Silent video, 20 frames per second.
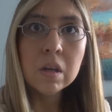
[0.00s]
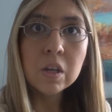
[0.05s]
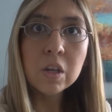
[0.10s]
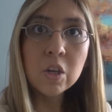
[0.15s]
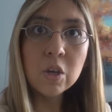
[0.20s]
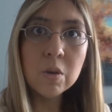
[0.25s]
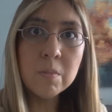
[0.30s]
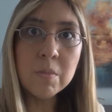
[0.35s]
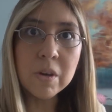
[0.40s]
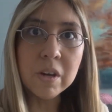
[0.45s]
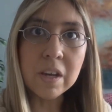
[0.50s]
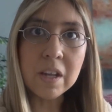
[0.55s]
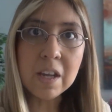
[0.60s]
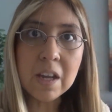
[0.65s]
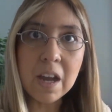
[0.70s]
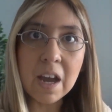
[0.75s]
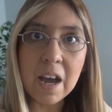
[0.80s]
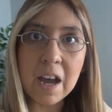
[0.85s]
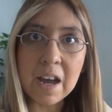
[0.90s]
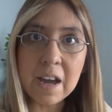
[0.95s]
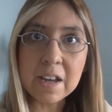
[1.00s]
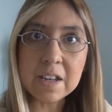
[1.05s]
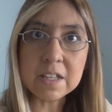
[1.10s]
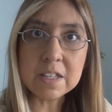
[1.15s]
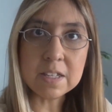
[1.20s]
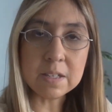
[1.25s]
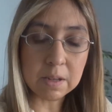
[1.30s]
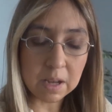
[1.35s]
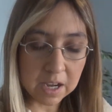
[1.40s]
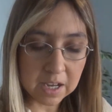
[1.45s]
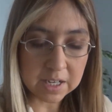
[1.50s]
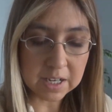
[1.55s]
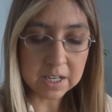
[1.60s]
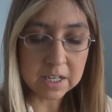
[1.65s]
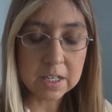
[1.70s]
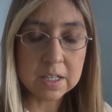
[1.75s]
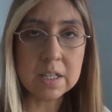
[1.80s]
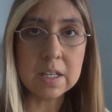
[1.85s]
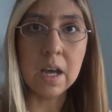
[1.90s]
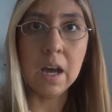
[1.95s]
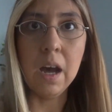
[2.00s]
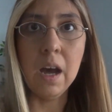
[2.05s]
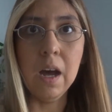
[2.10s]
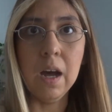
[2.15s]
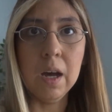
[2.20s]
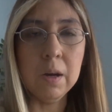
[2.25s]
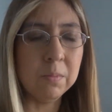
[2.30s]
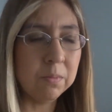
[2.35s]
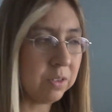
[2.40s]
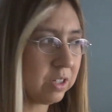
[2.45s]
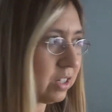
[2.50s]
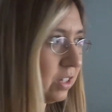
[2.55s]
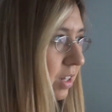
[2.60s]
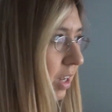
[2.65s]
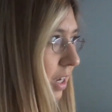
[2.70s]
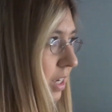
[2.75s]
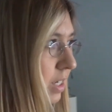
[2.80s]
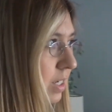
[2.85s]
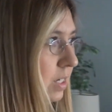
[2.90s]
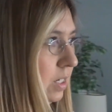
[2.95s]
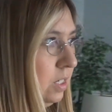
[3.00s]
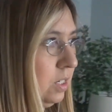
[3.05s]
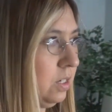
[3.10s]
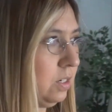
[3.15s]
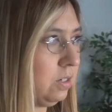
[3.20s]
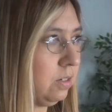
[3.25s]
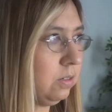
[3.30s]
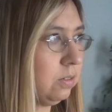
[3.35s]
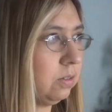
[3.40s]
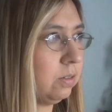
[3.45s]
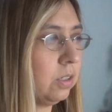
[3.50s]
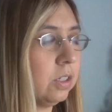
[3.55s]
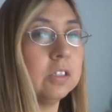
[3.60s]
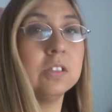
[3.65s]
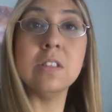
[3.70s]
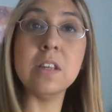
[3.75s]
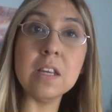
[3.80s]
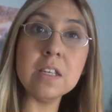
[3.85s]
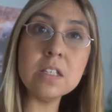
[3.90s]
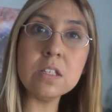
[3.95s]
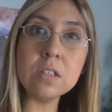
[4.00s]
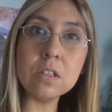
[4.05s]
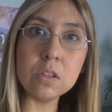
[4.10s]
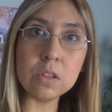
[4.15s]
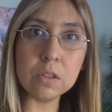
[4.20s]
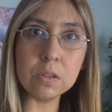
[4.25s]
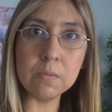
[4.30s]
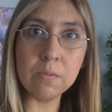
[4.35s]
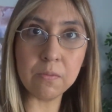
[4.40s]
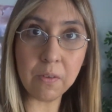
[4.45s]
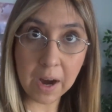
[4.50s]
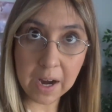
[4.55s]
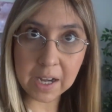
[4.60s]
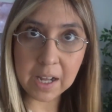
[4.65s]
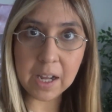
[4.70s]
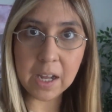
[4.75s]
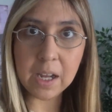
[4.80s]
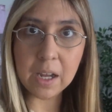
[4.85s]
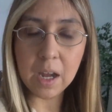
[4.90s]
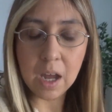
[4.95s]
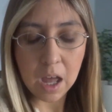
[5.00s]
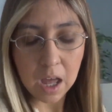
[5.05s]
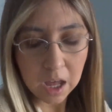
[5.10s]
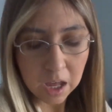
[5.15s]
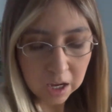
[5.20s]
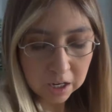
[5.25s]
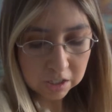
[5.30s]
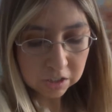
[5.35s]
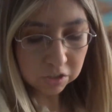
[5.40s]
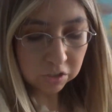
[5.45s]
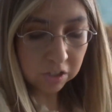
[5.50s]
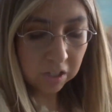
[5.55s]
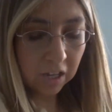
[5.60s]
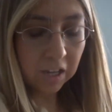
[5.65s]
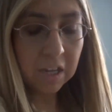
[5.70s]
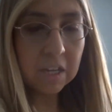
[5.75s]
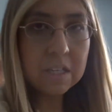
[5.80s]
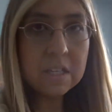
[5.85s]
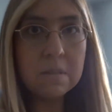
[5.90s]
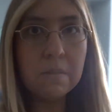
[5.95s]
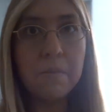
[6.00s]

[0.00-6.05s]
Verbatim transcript: Good morning guys. It is um today today's Friday. Today is